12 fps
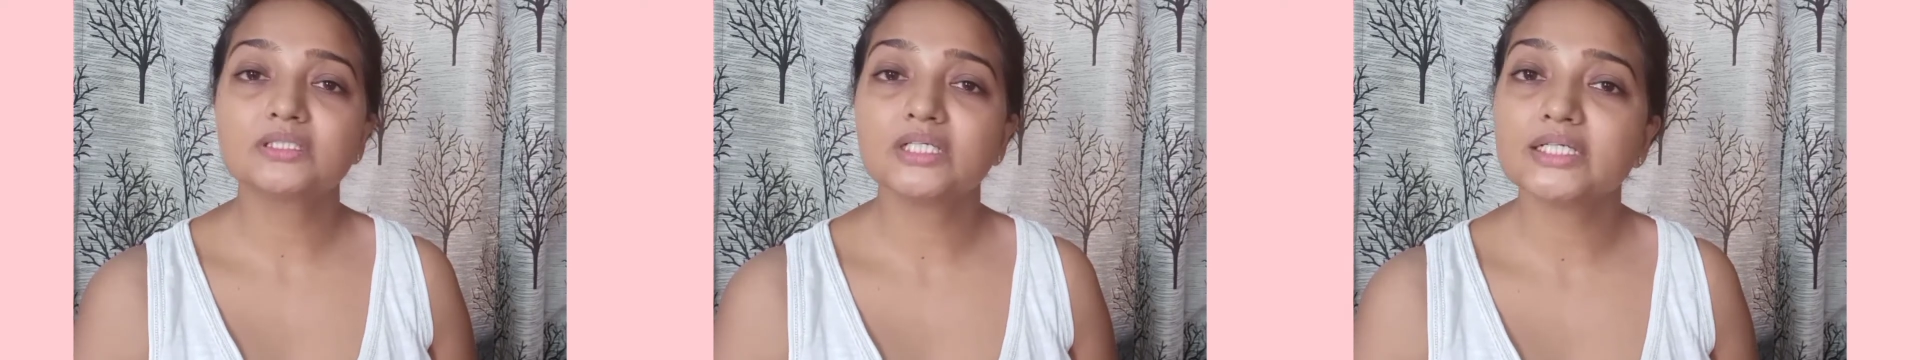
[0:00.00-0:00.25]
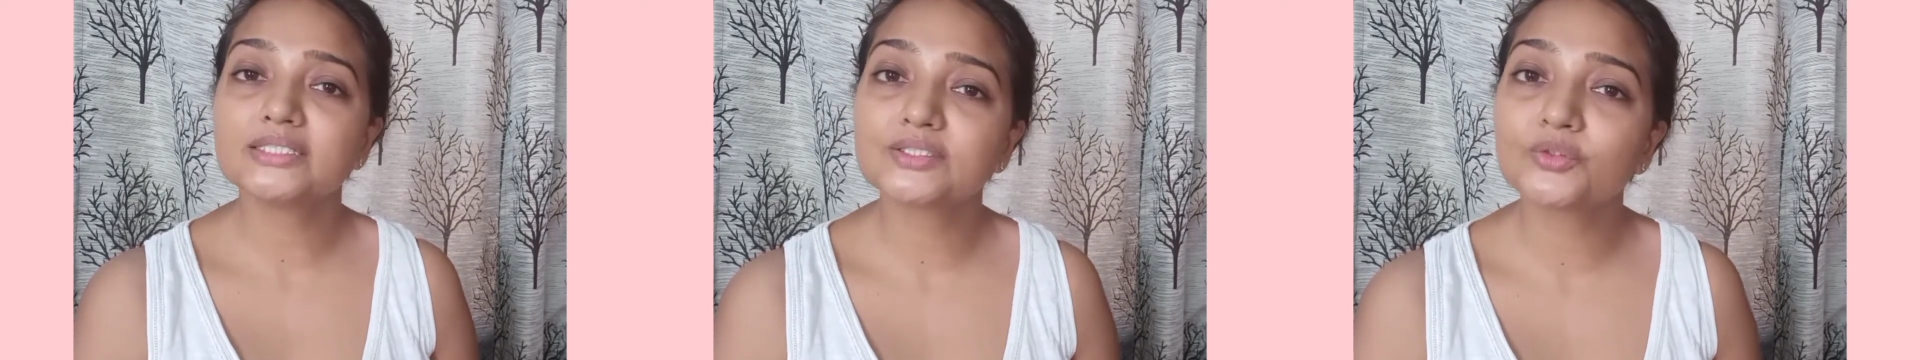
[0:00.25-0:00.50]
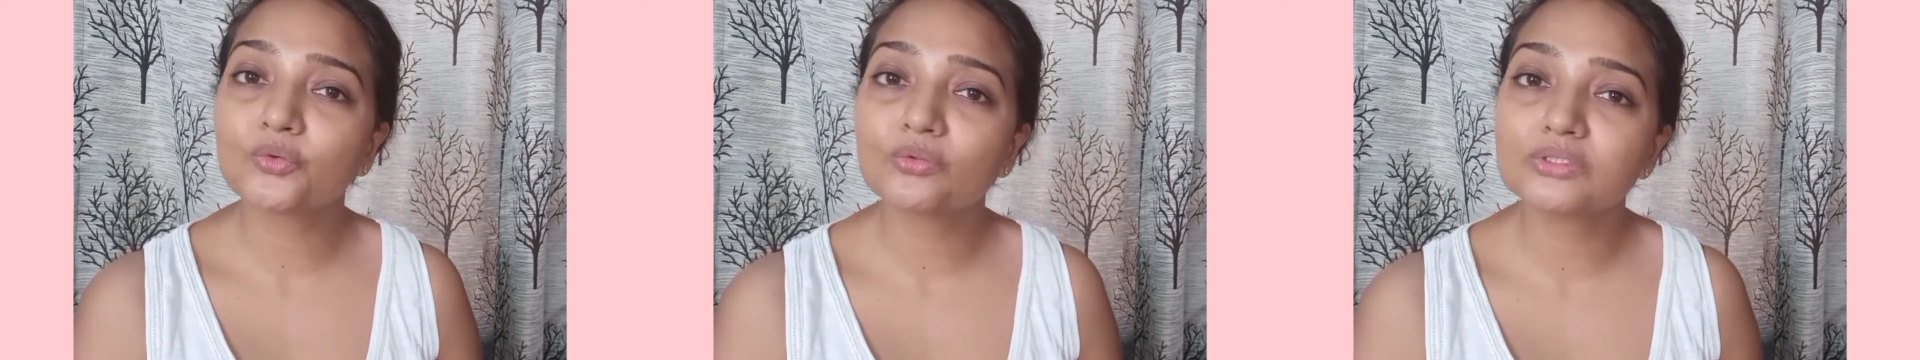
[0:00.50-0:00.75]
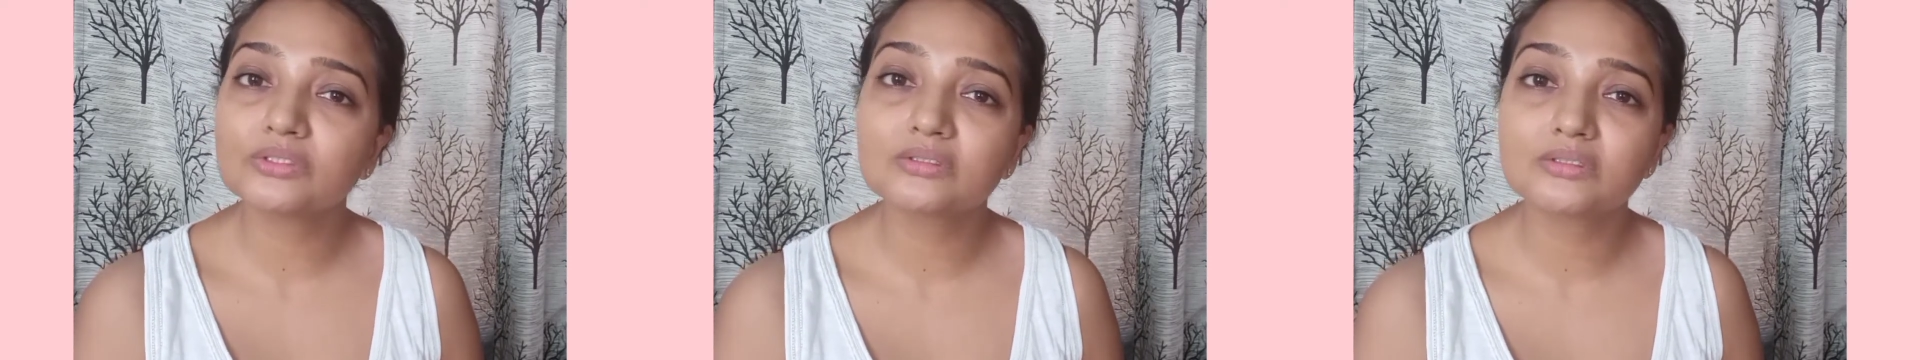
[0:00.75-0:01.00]
it
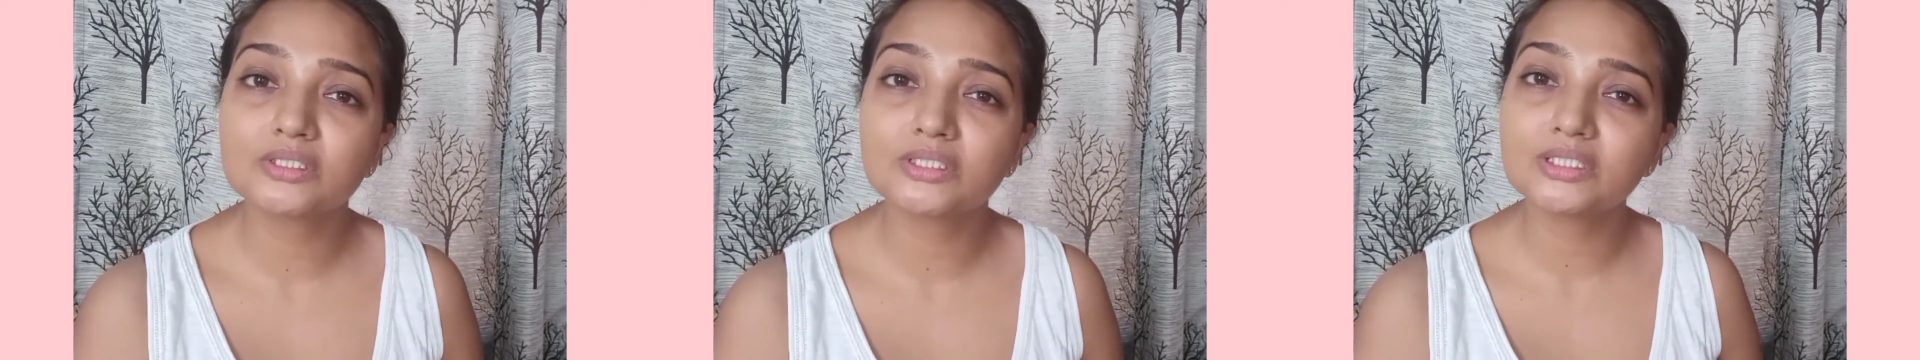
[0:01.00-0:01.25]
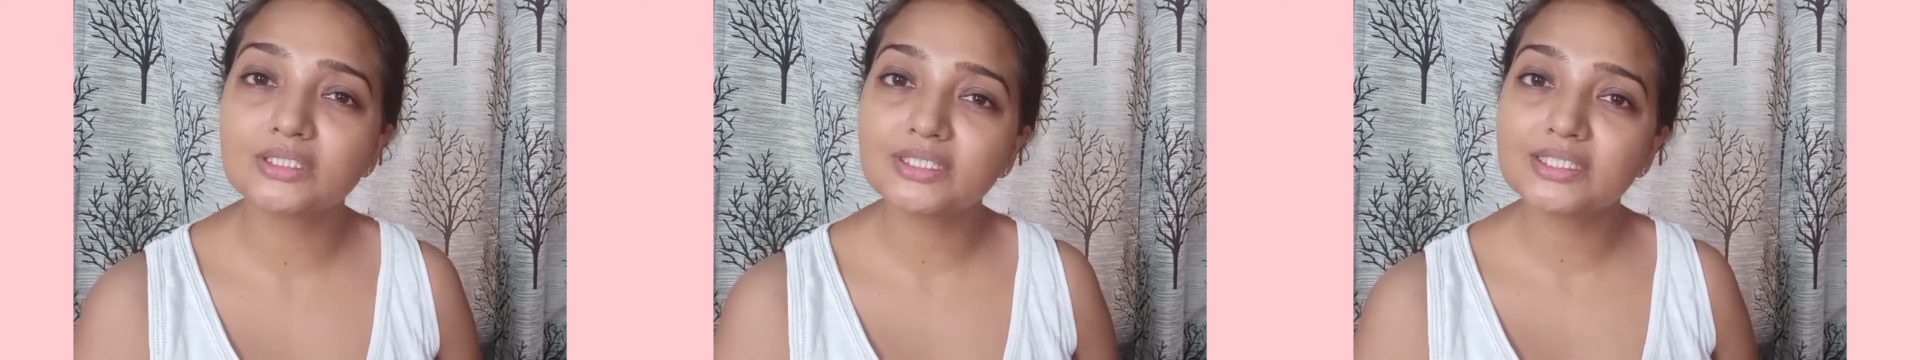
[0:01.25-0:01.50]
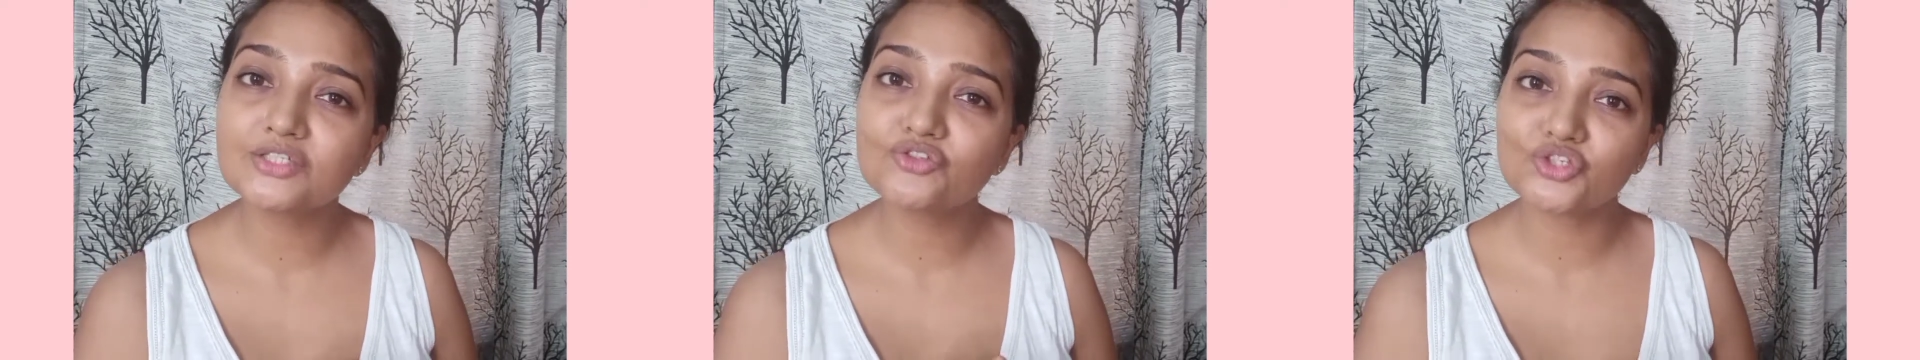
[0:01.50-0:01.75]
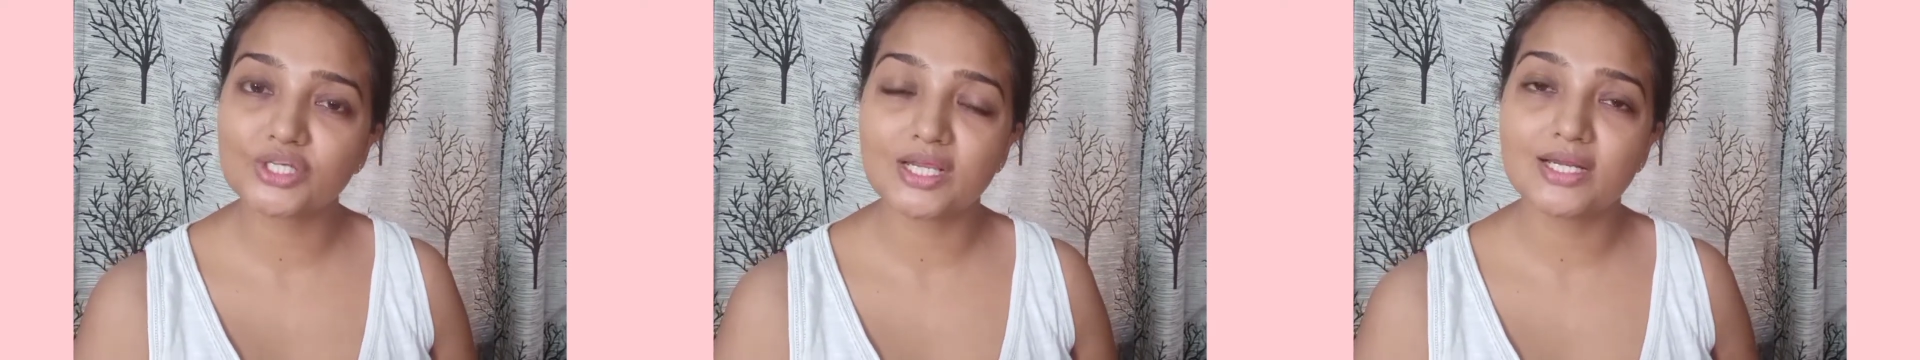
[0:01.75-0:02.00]
goes really
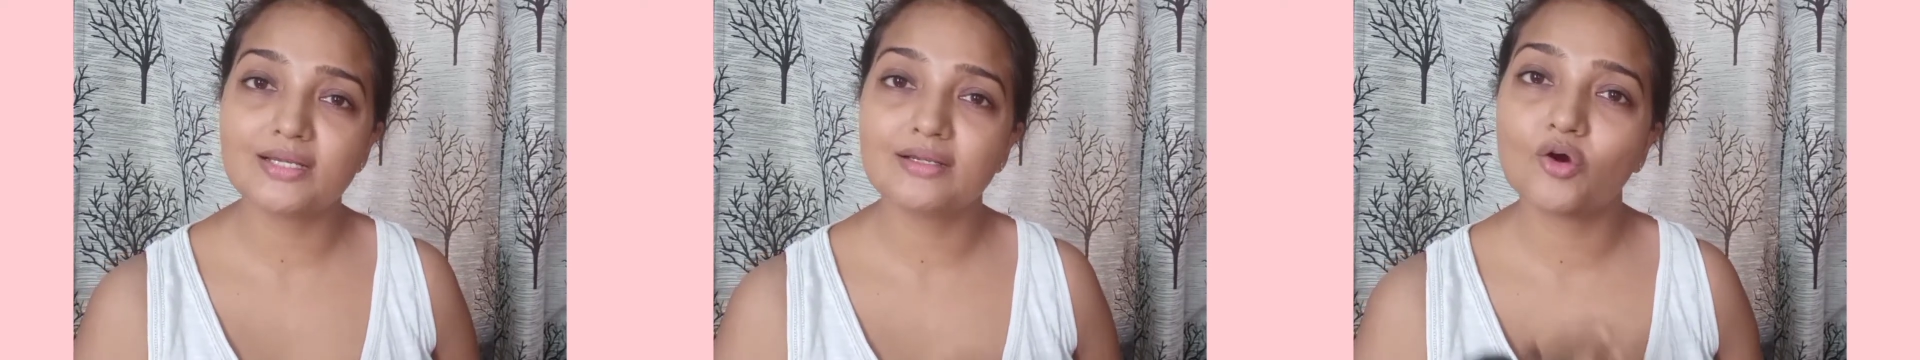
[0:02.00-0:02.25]
gel